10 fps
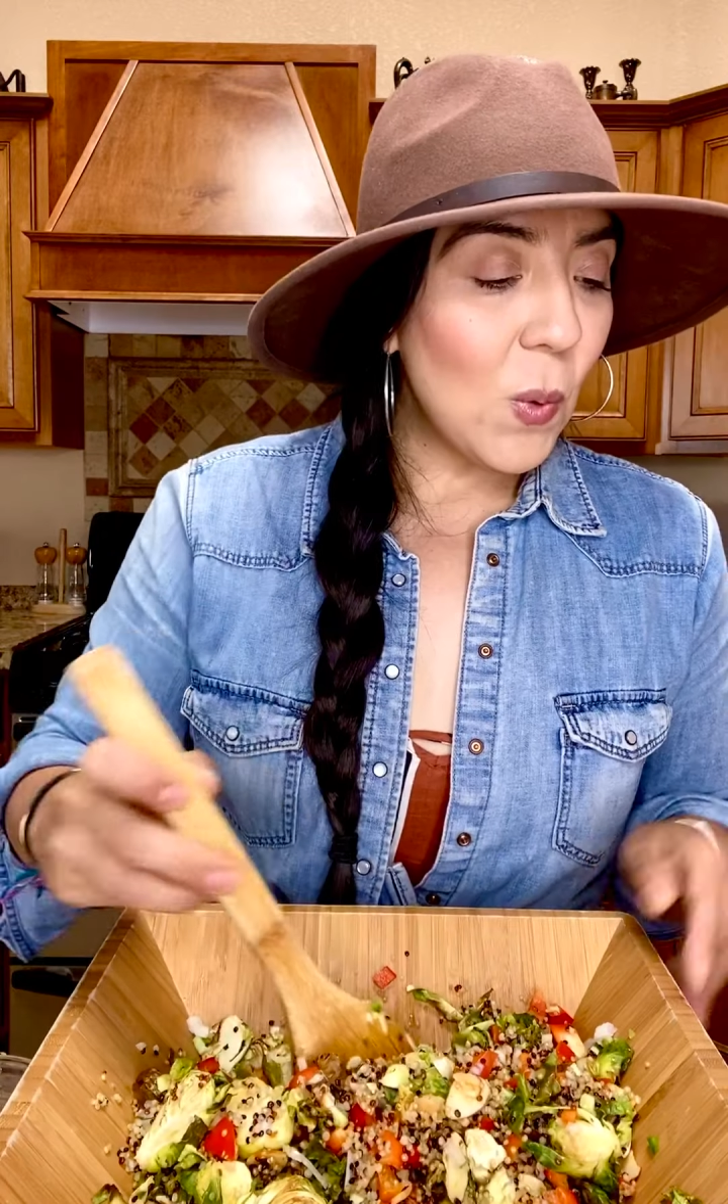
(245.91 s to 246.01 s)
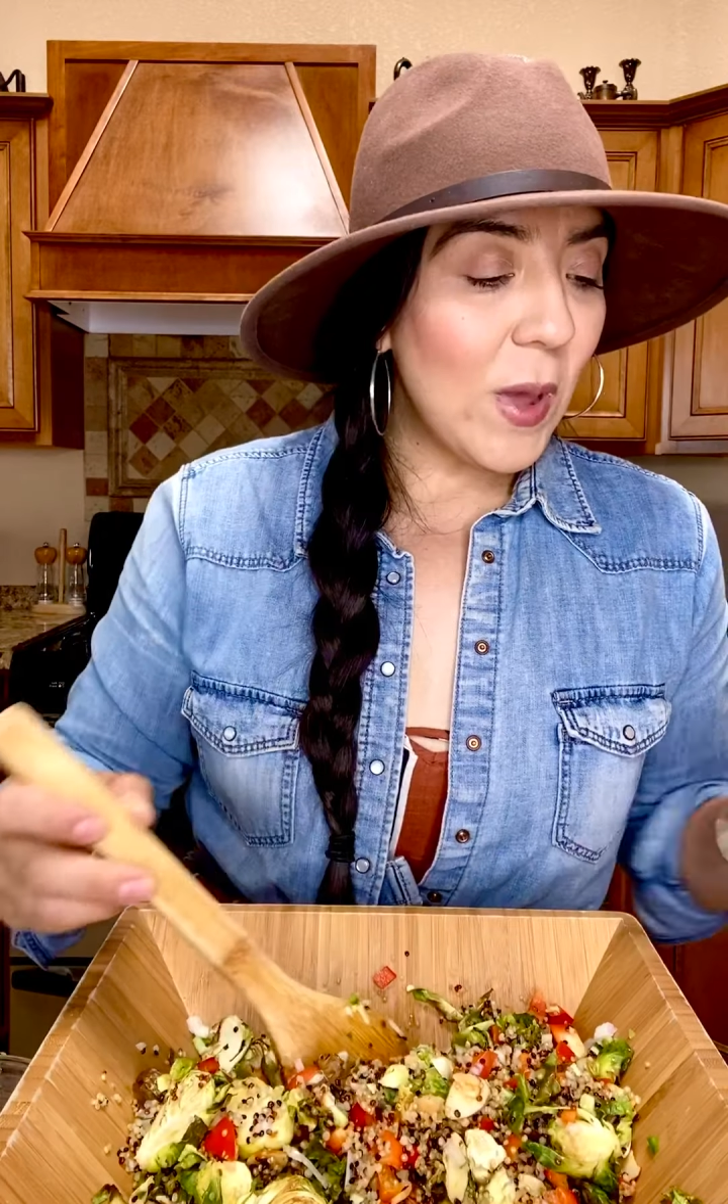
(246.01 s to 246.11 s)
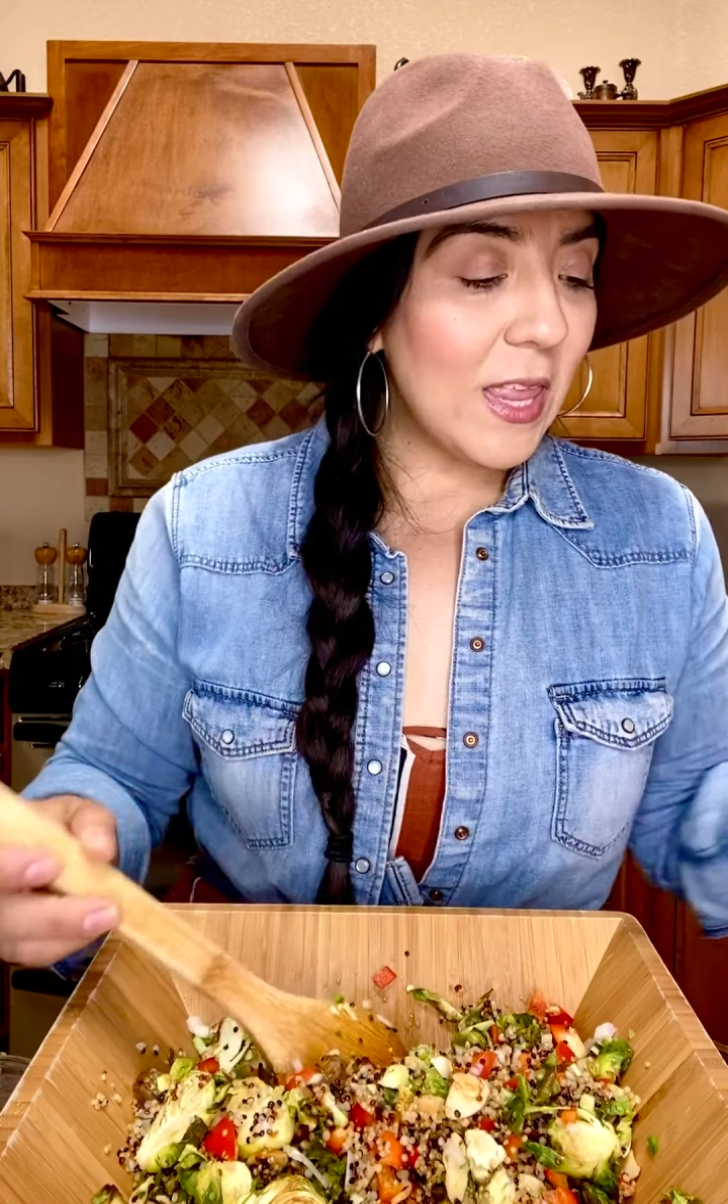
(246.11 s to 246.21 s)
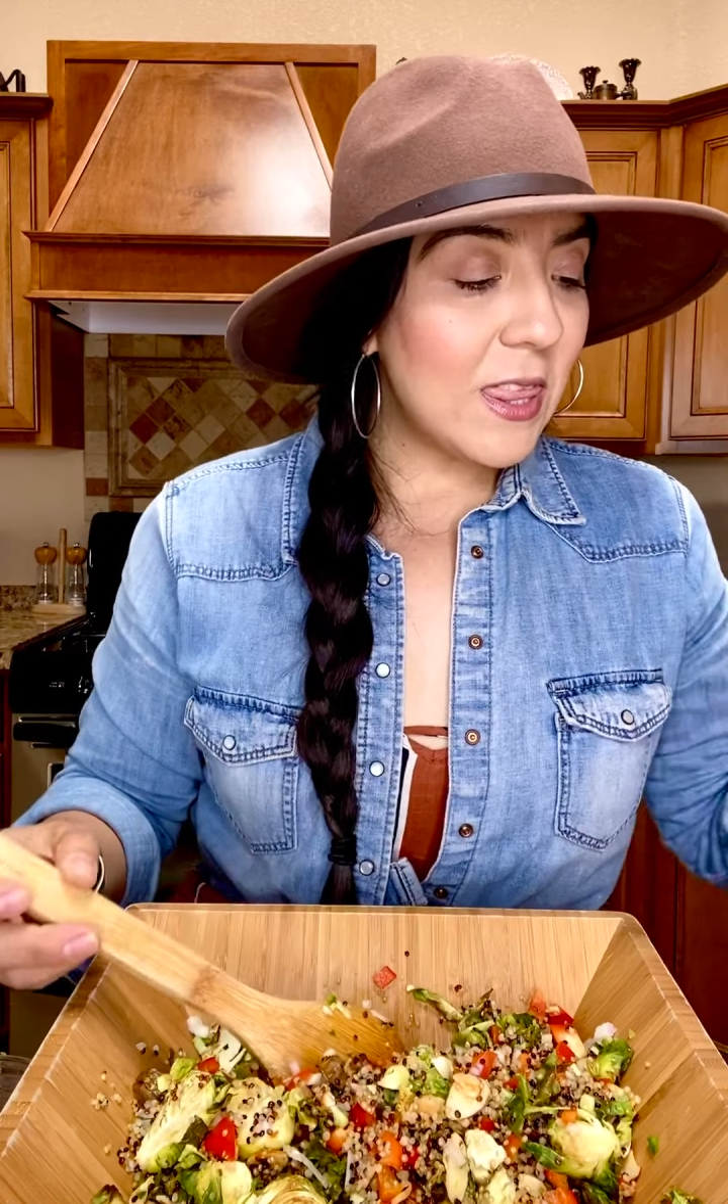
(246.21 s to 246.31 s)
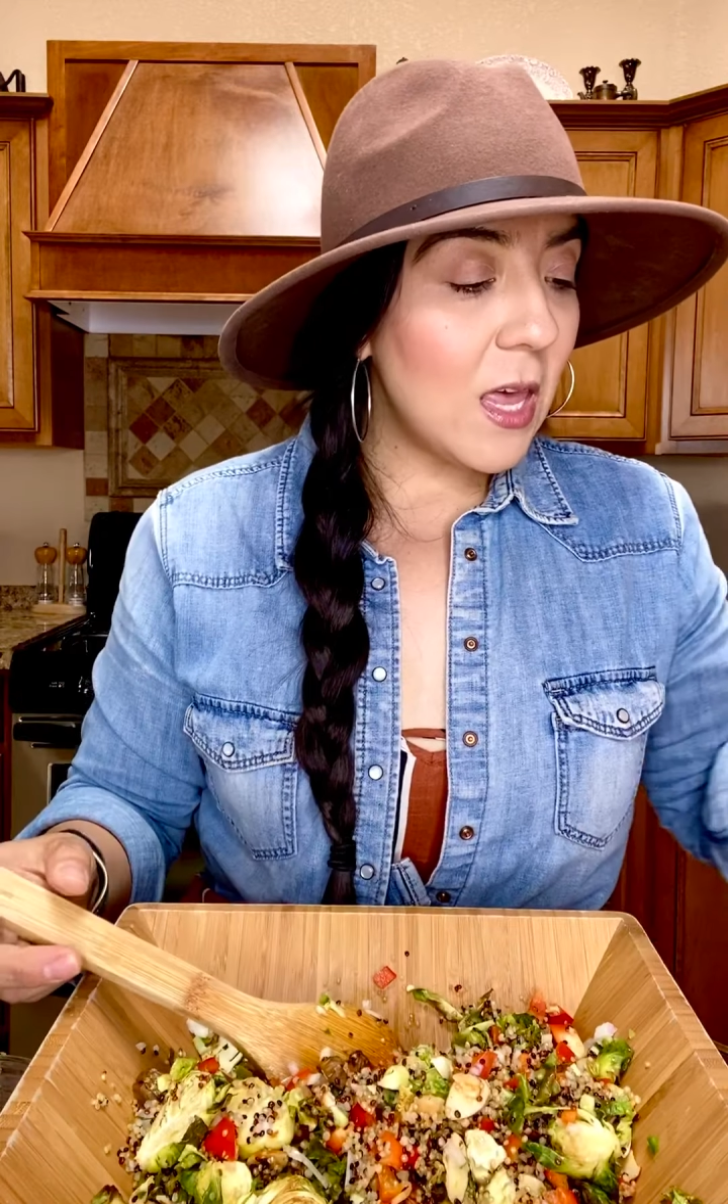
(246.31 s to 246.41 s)

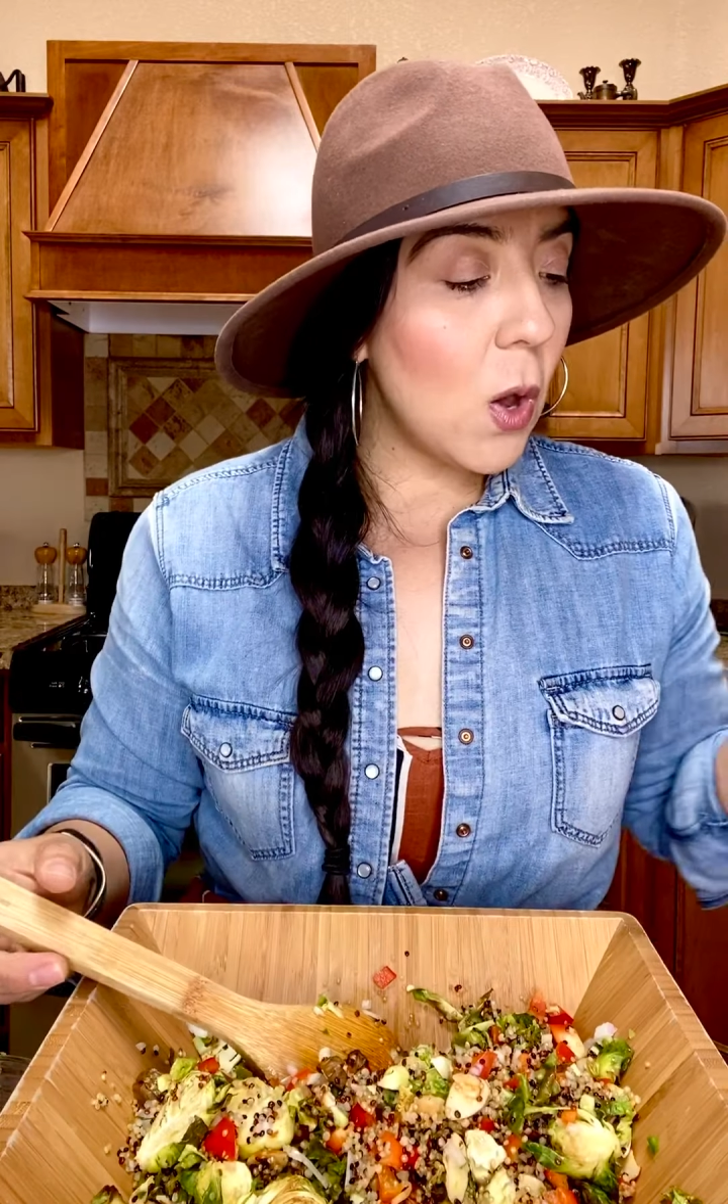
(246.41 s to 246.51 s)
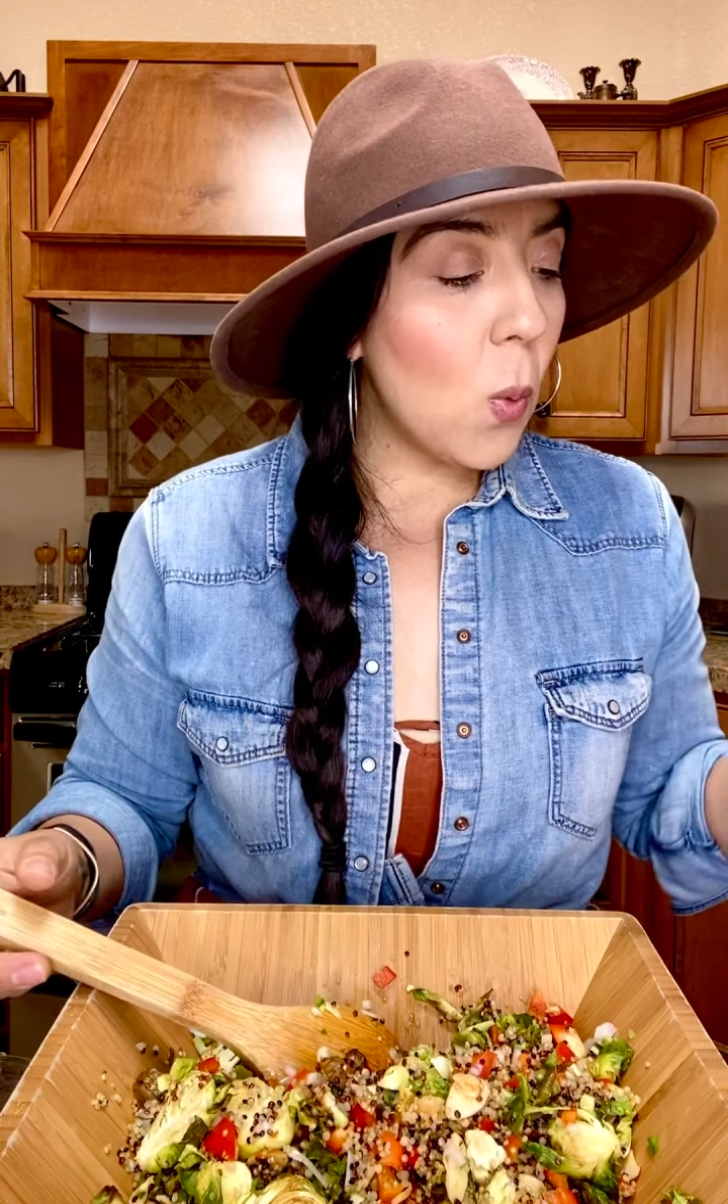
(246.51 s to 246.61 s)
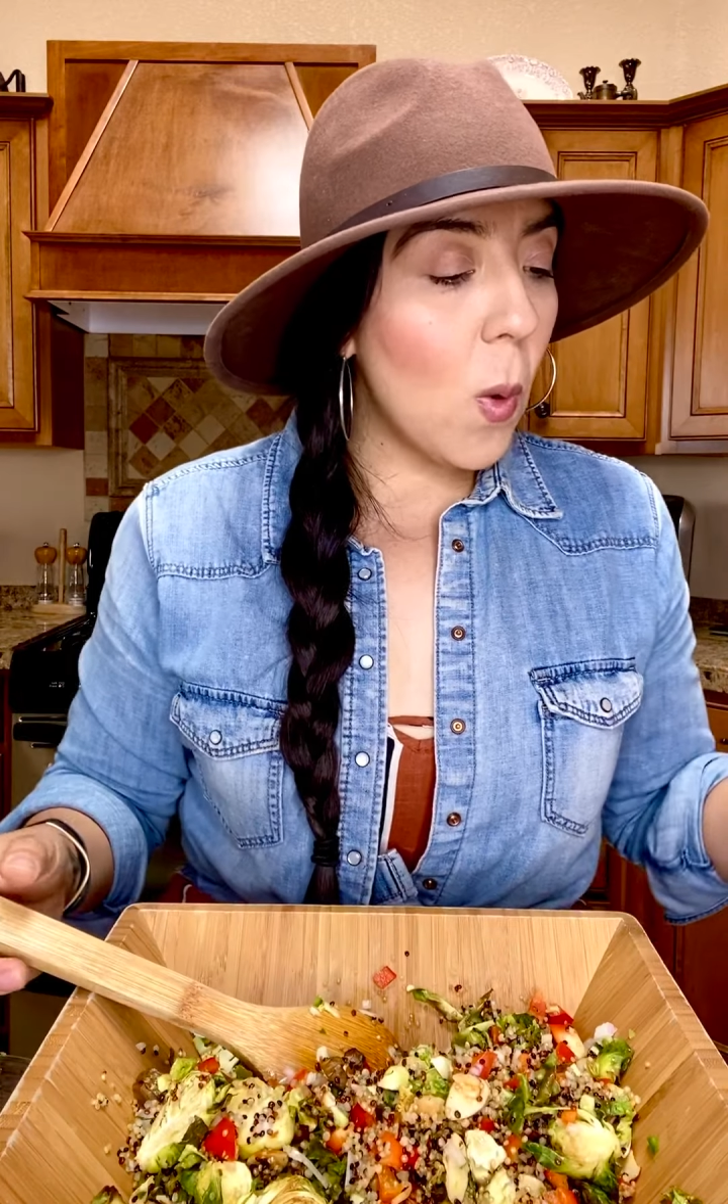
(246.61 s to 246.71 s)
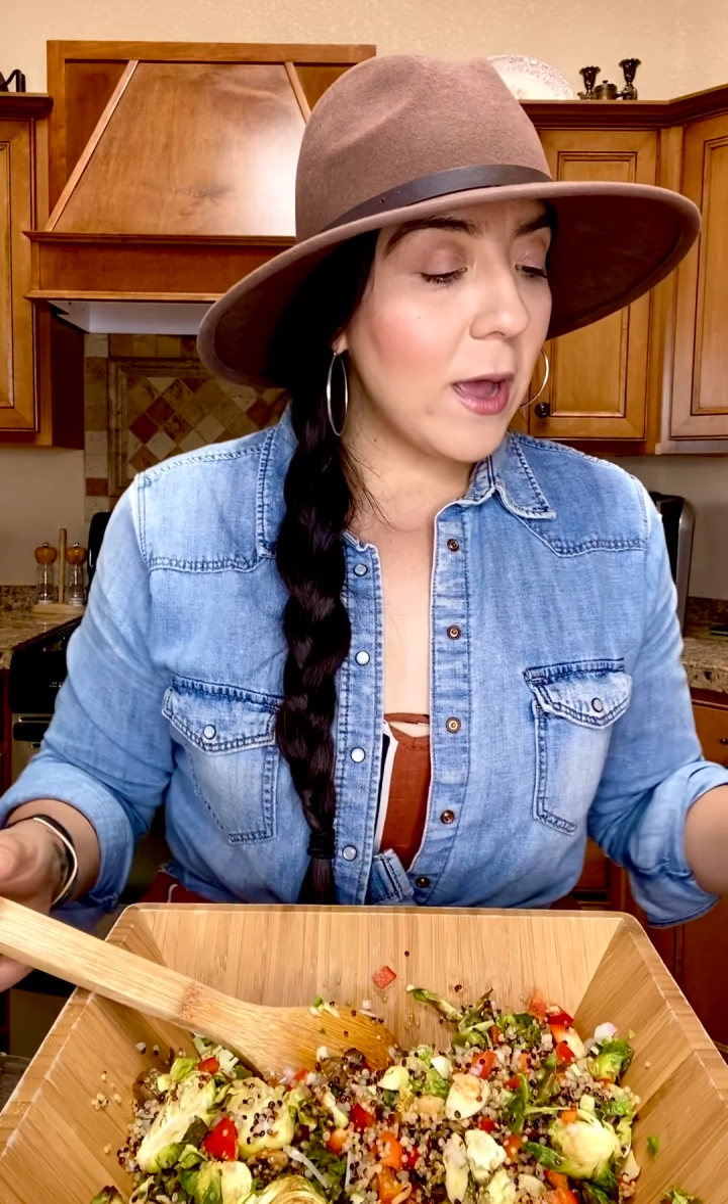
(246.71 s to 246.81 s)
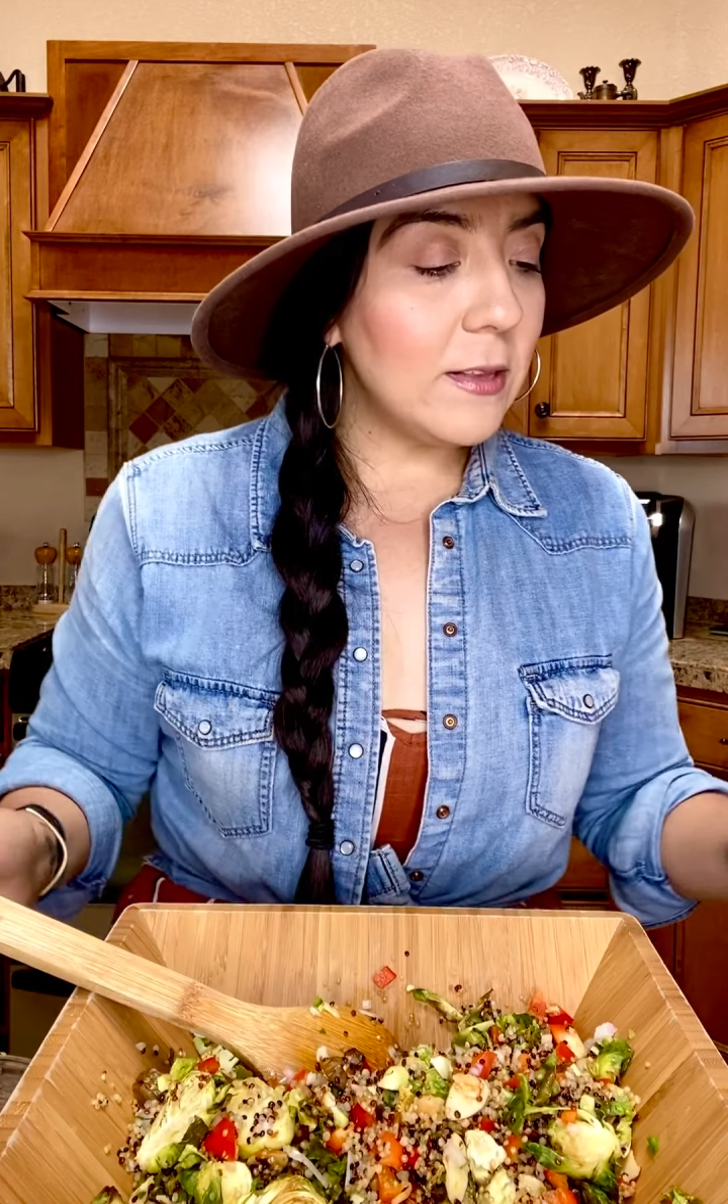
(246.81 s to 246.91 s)
with
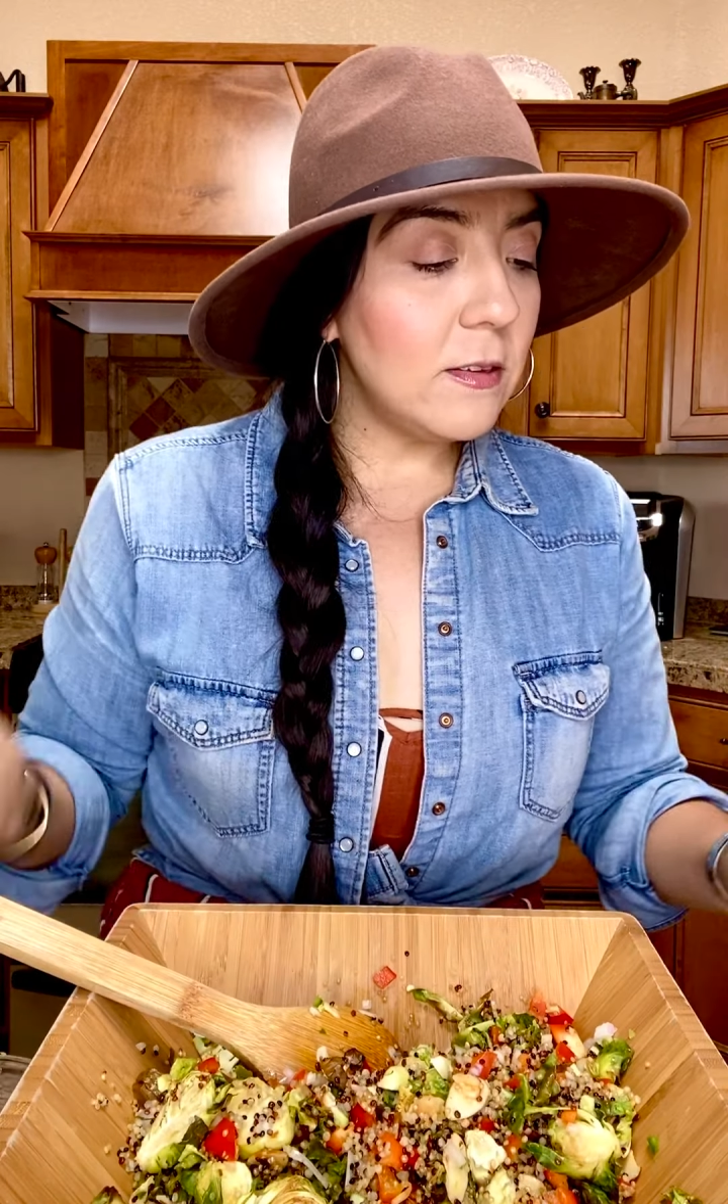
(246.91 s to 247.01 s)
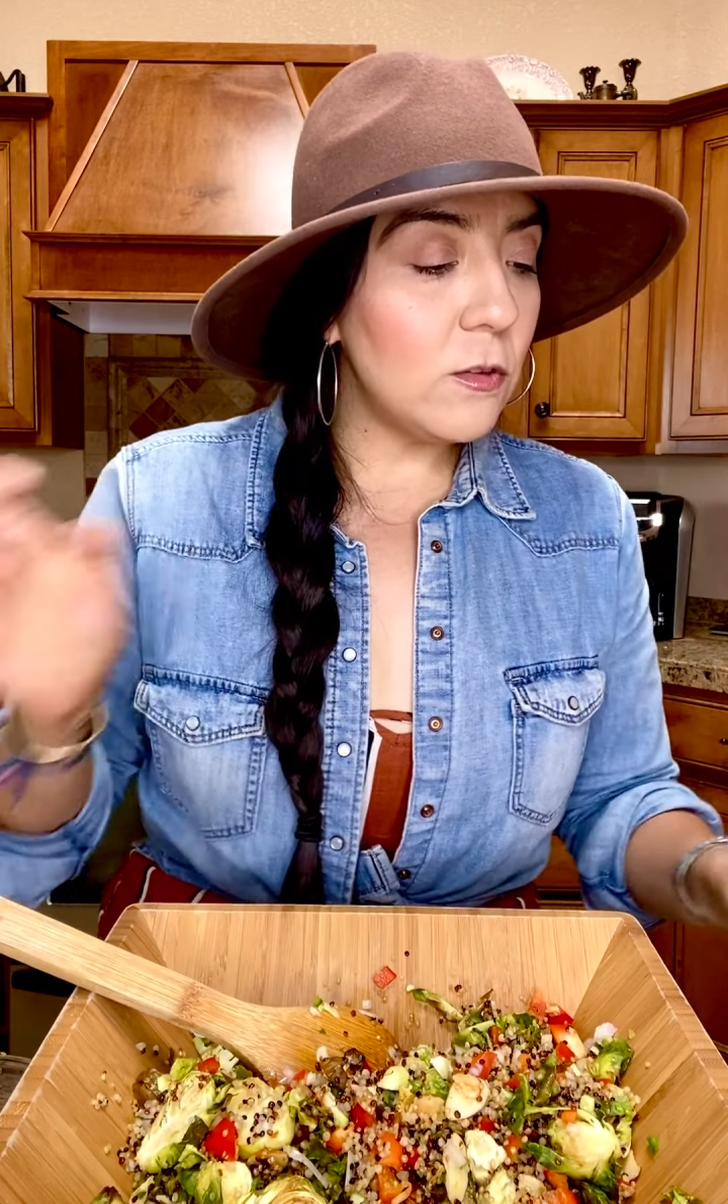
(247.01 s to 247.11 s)
one